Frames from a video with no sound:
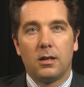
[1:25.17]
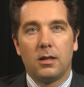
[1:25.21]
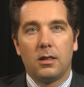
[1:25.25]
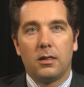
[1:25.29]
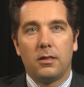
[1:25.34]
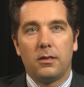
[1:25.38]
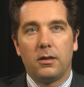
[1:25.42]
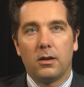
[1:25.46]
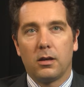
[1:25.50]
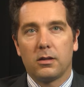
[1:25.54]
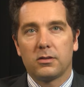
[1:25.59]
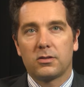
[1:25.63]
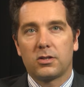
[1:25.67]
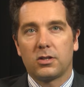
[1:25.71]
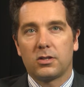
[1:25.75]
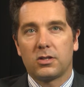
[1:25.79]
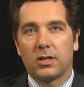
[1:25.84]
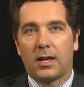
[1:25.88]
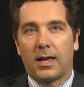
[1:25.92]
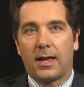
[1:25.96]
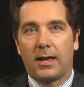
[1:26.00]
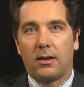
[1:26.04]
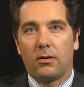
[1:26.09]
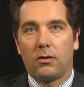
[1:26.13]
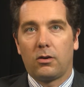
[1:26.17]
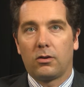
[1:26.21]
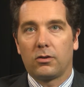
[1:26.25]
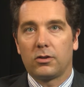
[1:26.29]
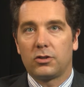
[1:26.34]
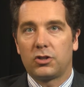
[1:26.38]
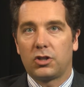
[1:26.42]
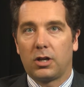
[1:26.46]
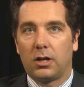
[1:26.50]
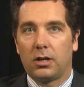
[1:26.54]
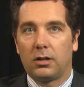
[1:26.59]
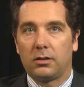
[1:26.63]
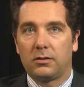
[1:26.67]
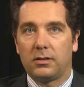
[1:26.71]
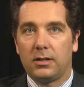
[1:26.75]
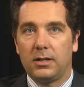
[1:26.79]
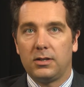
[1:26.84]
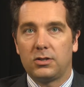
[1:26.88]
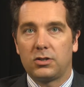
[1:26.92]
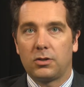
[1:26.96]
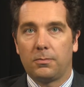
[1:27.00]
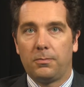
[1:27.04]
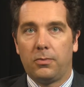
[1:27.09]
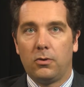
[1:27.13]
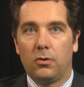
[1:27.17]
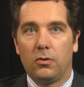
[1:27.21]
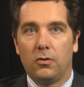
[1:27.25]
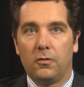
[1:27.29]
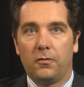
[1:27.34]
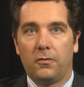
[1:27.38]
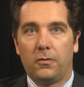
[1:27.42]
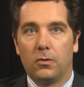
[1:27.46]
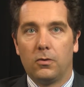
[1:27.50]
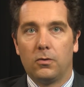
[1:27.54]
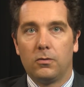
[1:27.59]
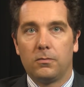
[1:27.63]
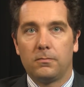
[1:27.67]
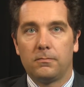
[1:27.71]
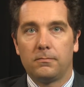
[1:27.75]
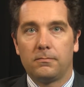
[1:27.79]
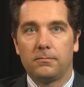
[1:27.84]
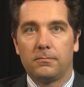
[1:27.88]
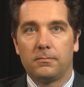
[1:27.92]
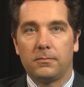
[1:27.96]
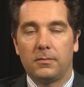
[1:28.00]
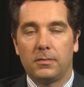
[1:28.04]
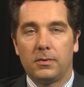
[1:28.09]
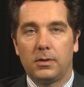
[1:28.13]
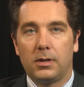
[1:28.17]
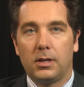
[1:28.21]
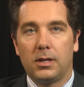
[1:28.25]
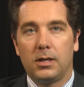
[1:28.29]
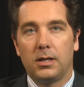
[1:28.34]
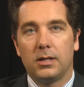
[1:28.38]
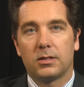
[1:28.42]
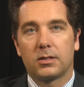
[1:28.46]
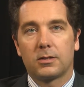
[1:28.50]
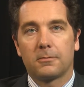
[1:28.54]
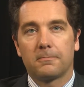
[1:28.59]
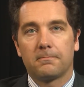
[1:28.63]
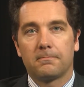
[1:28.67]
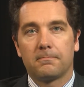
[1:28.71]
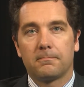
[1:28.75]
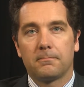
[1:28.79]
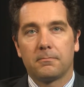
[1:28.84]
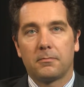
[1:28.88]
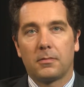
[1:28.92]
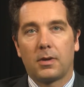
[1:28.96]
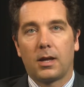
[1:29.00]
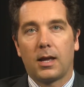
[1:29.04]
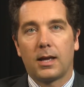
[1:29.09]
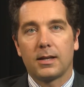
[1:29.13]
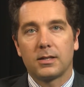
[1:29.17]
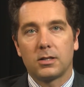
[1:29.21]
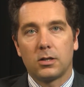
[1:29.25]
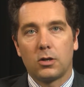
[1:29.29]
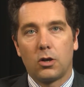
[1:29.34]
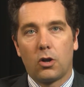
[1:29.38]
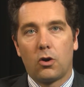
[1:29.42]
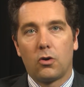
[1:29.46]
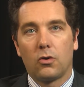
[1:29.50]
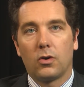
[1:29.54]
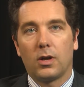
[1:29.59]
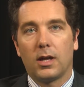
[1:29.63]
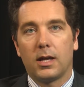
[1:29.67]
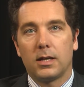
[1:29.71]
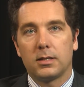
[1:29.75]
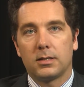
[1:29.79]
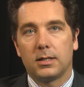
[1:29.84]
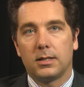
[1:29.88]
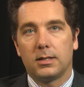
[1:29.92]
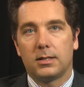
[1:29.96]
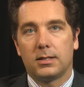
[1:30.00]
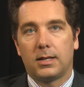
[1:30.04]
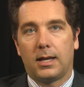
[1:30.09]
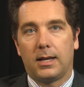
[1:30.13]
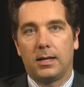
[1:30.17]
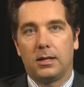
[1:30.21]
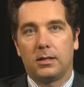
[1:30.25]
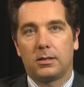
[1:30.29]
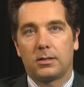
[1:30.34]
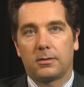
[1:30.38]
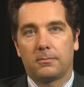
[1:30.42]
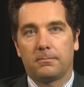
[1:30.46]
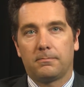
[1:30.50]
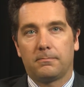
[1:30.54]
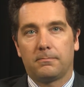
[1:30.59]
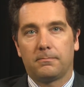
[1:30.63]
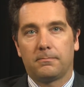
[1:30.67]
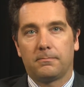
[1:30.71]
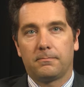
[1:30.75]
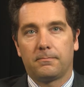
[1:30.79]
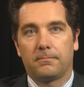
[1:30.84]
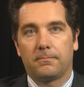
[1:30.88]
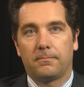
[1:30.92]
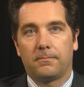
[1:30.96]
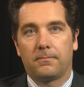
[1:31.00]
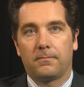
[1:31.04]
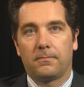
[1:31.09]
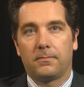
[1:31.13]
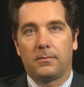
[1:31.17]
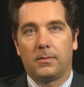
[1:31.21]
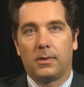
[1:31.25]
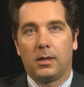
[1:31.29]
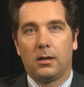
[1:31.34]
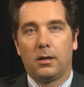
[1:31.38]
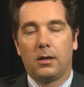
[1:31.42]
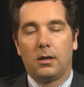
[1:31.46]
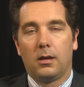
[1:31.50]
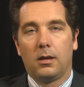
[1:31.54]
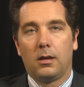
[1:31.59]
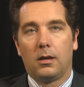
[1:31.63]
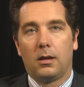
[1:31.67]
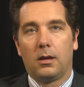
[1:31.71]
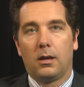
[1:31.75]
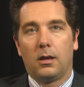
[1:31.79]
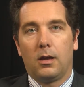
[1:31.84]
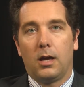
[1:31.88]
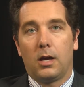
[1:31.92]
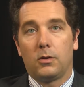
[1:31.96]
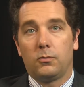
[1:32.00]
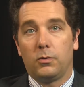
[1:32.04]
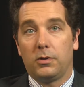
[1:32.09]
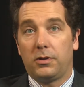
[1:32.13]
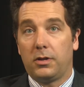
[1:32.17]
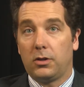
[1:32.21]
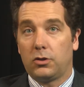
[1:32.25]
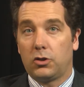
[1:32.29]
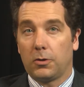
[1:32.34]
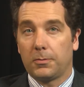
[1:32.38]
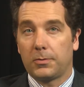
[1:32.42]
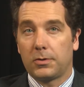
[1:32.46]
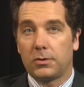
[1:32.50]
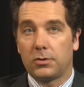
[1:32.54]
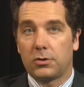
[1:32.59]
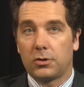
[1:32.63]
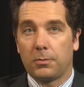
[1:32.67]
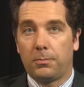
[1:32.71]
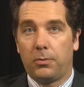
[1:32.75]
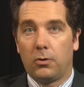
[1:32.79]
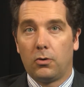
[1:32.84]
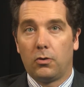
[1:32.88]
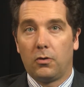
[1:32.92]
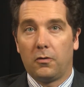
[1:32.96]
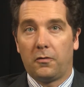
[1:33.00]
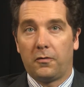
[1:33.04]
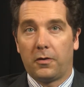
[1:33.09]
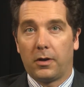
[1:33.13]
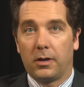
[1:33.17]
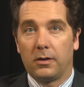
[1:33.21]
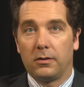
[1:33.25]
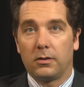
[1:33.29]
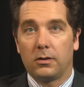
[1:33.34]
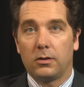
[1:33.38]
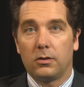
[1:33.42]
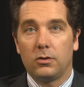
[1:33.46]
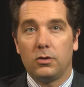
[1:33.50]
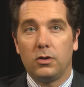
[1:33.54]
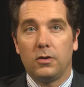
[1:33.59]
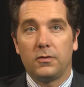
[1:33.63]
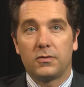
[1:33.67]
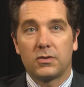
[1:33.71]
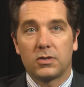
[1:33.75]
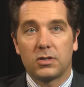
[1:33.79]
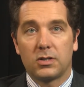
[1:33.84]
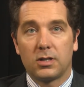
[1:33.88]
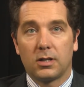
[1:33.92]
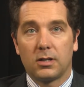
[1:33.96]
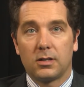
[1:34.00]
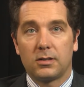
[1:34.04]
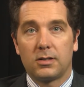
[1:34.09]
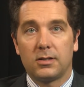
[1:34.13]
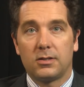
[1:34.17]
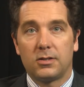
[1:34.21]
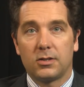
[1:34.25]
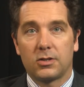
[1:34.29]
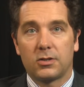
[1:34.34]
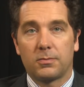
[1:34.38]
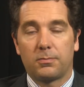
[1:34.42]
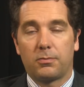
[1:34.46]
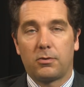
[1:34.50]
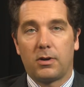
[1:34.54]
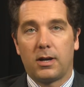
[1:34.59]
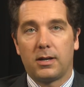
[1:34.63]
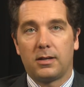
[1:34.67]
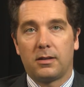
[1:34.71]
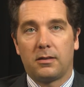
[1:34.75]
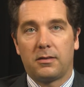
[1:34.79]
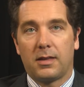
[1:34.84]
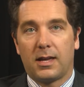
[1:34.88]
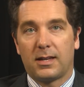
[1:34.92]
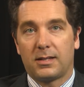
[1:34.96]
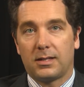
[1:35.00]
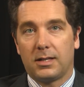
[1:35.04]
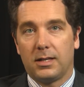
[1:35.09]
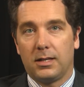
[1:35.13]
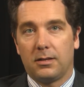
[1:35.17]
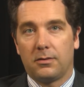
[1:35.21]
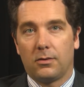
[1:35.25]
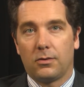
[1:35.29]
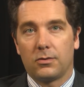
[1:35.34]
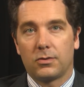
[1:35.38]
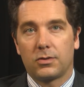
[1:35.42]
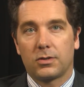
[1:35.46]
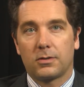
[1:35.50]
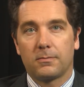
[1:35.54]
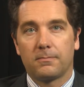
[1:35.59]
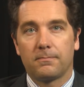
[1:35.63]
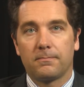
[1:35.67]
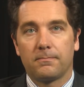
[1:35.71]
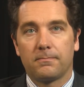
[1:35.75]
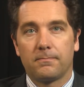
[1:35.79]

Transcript: The answer to how long a child needs support for is as long as it takes. And with the Adoption Support Fund, you've started to spread that ethos.